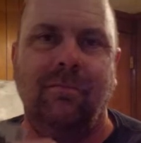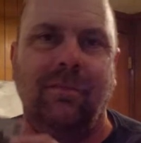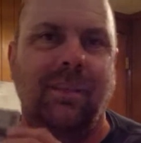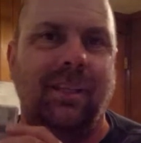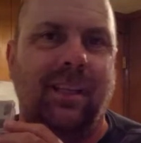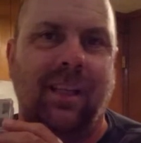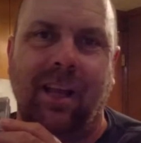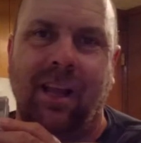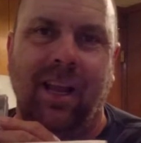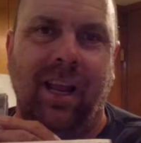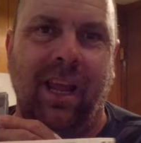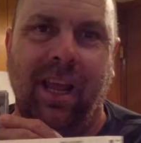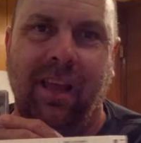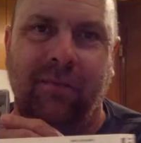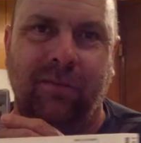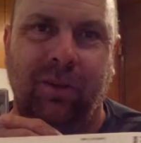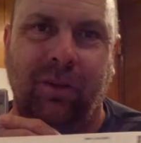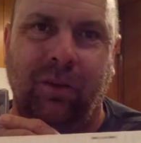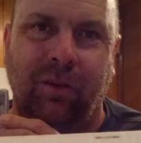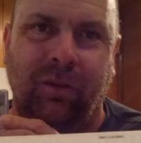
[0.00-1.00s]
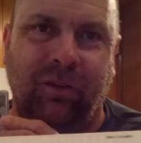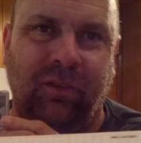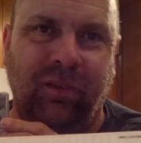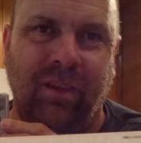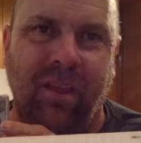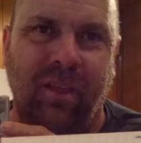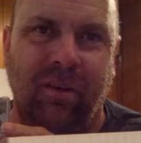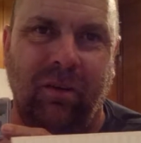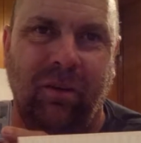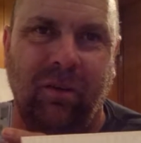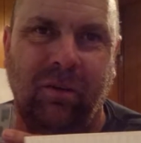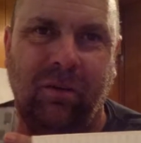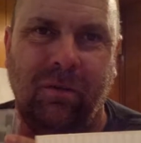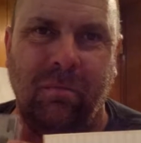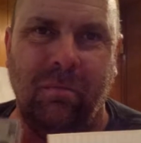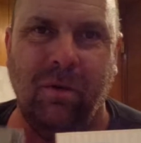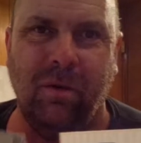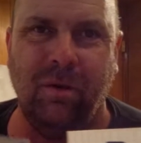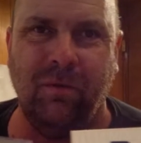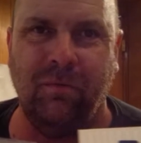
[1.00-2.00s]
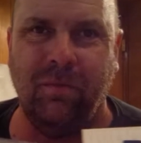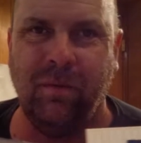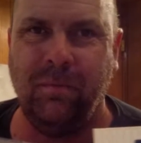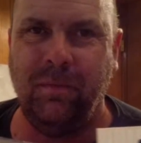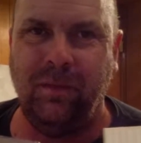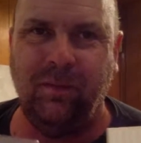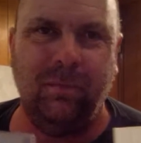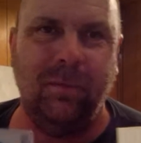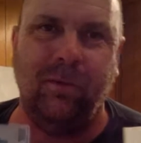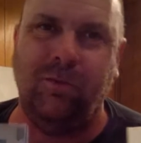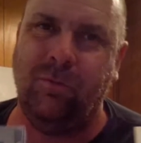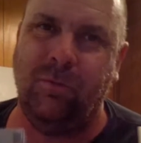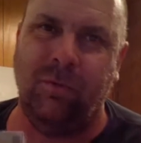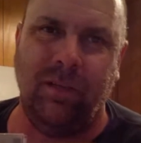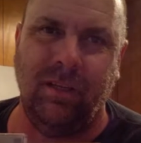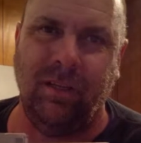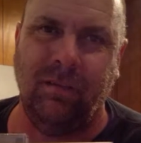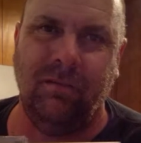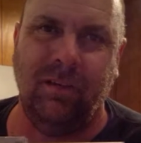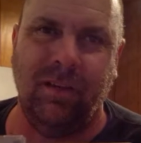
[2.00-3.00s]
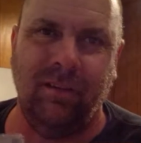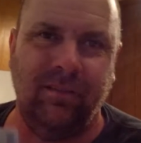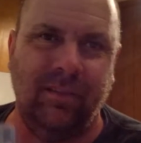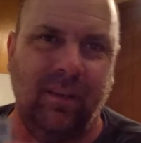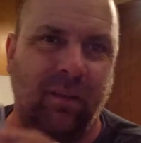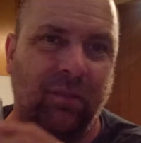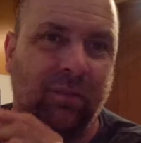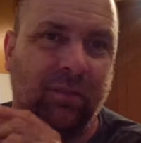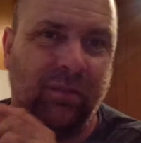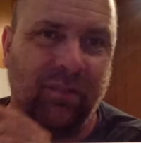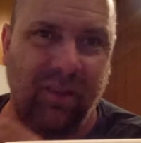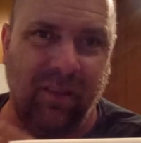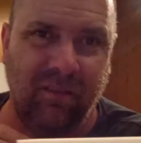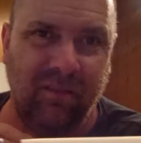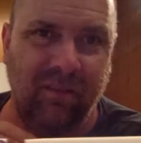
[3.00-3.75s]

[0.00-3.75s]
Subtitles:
You gotta have a little Southern locomotive. I mean, especially when you live in the South.